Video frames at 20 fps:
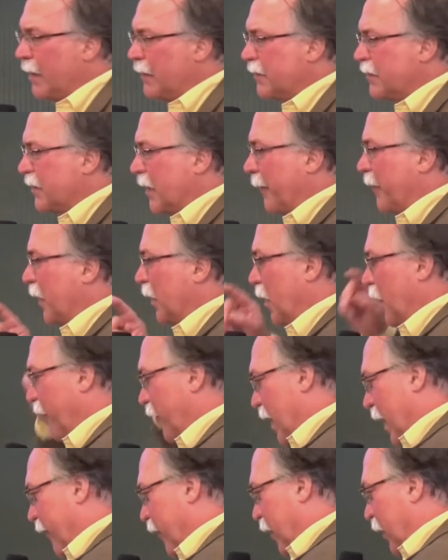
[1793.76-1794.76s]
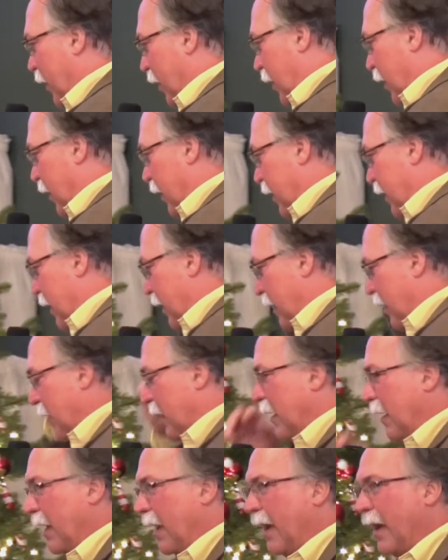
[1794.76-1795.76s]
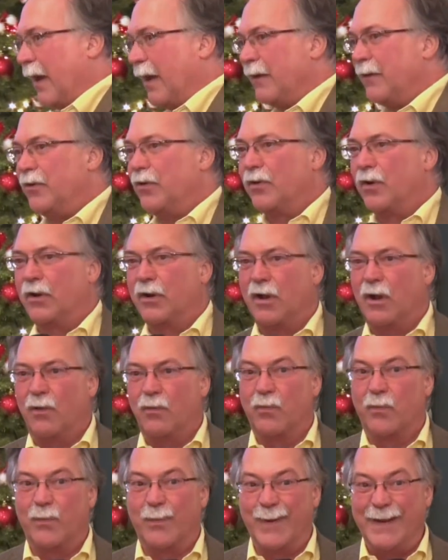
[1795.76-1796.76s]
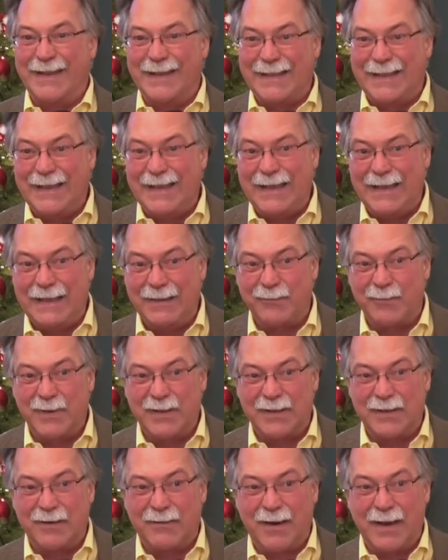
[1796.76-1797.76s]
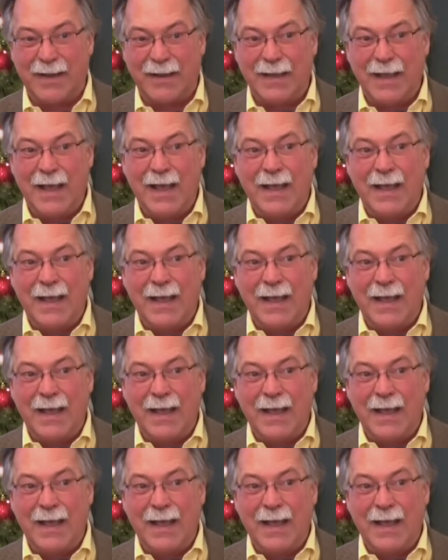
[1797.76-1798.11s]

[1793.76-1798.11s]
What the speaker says: Something you've never heard, and you're going to go, really? Really, Greg?